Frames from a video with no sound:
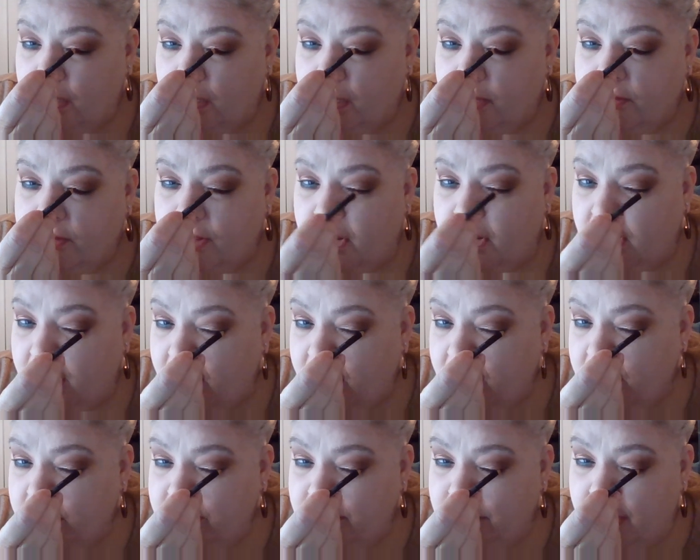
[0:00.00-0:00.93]
I thought I
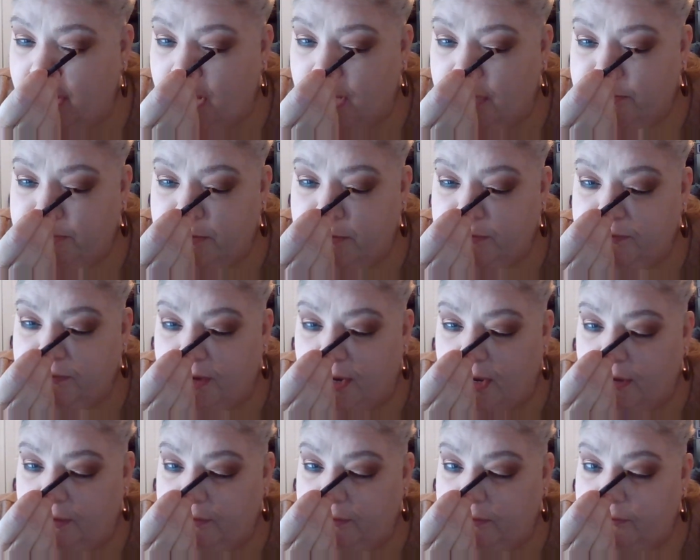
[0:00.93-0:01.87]
had black, but
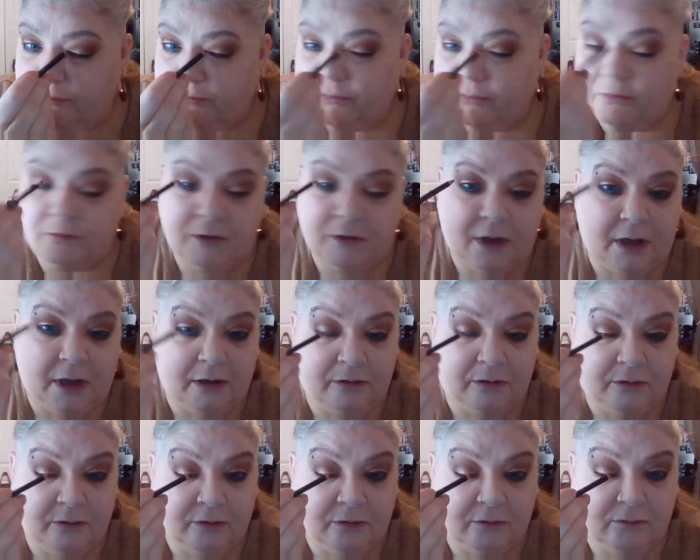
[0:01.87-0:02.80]
brown is okay
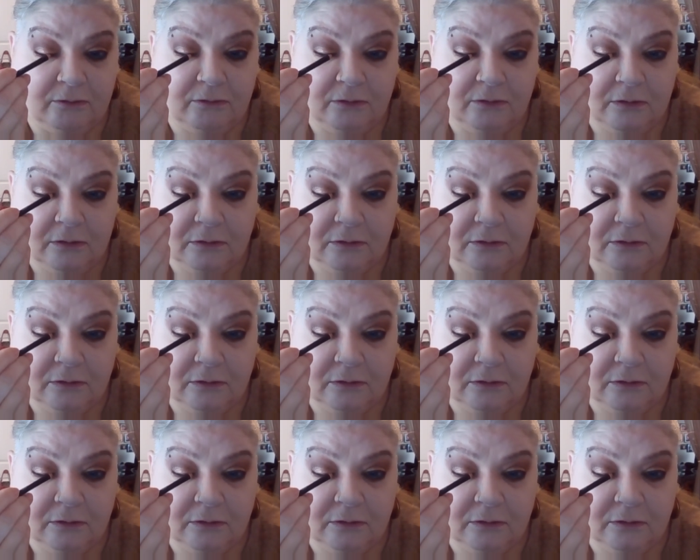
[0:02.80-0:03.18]
too.